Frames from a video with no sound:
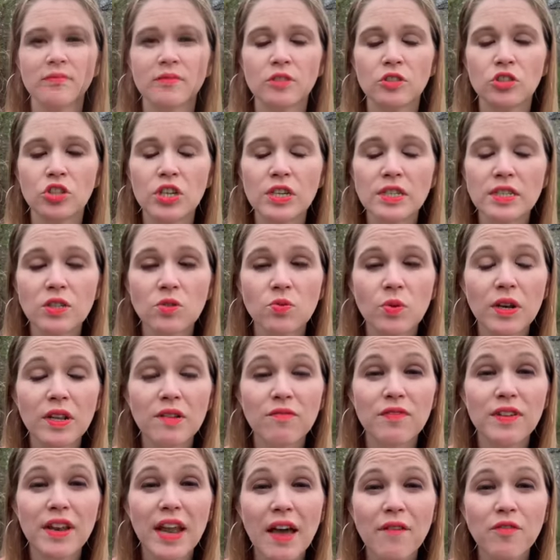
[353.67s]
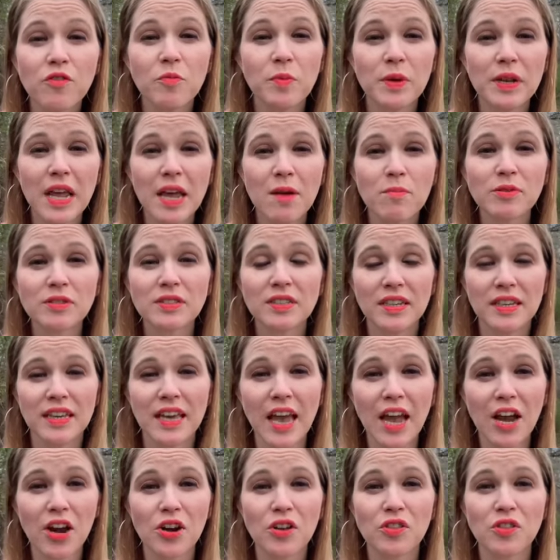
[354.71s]
Jesus would have never been able to
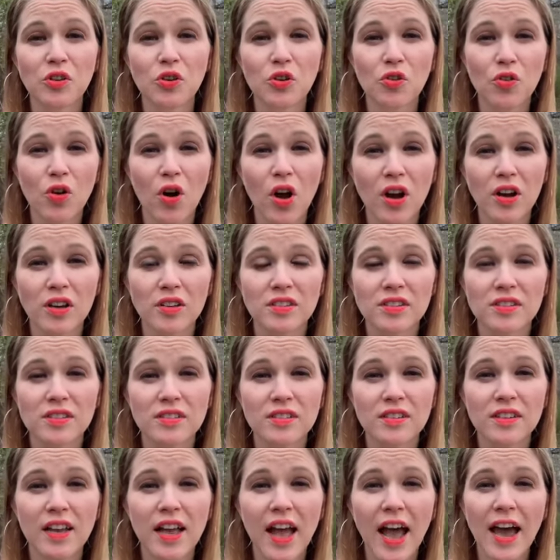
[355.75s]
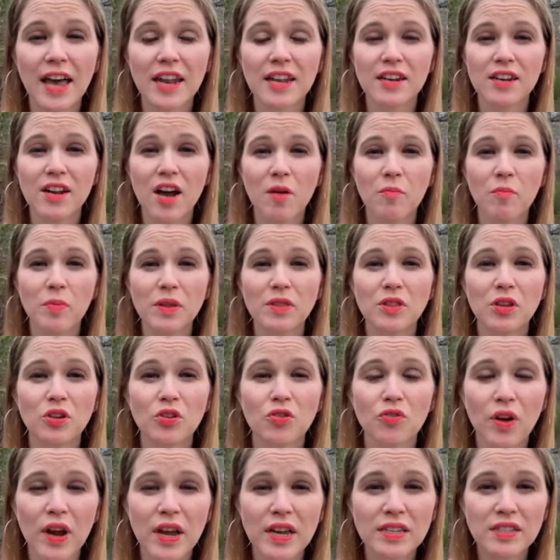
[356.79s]
carry the cross had it not been the
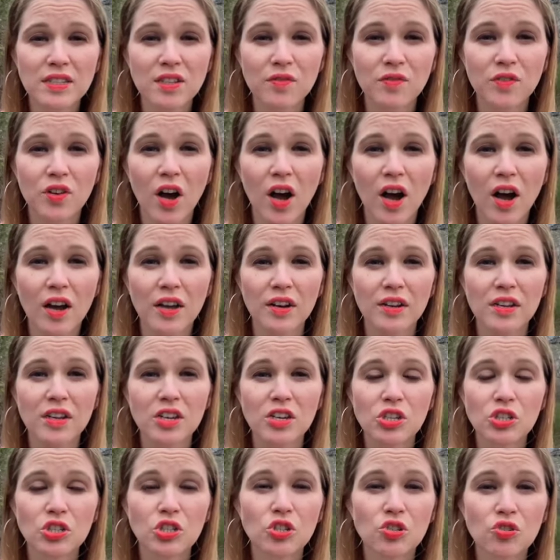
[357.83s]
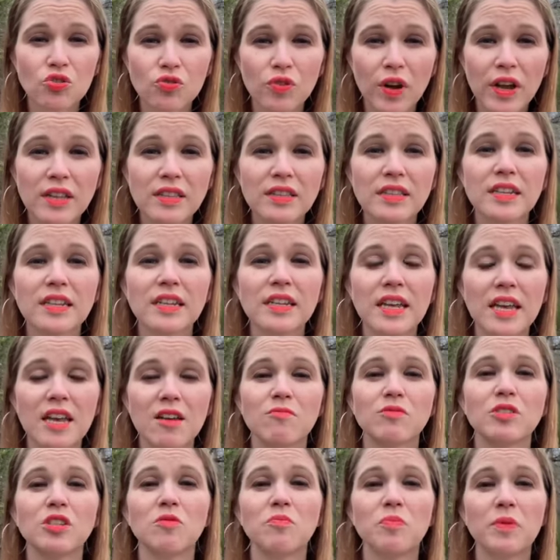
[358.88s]
grace of God strengthening
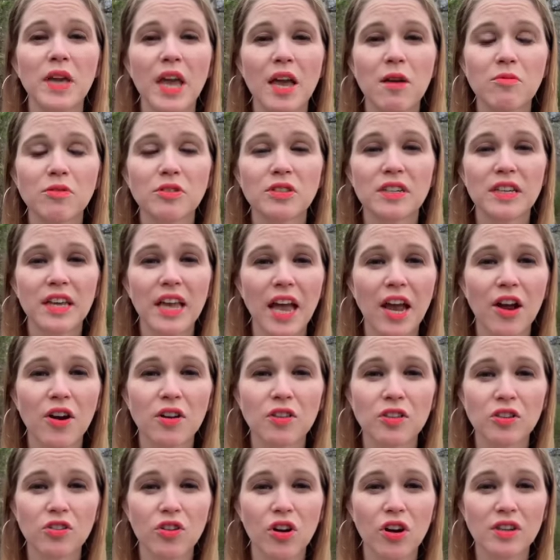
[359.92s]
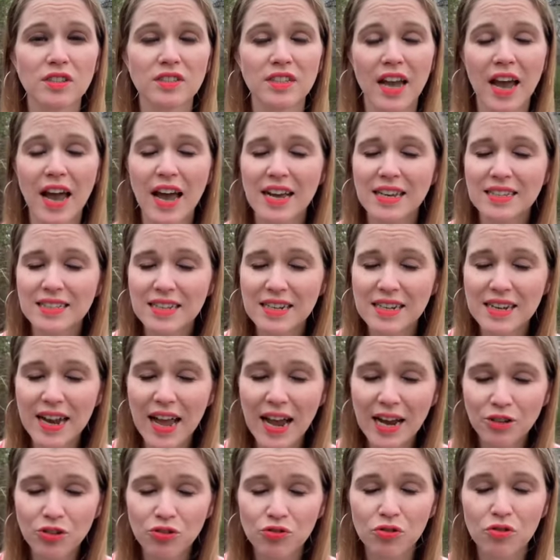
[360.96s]
him to be able to carry the cross. As a
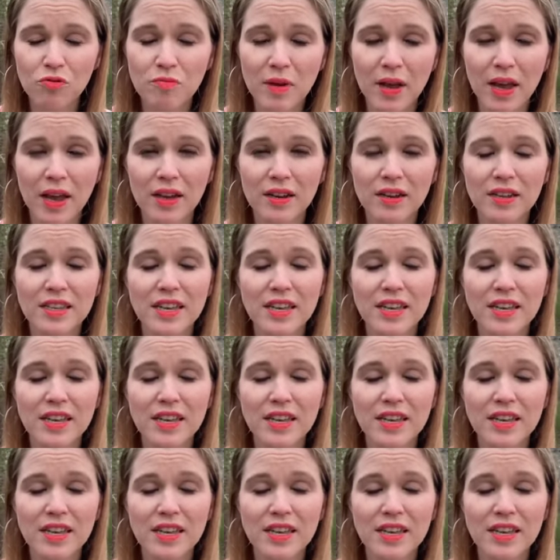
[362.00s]
natural man,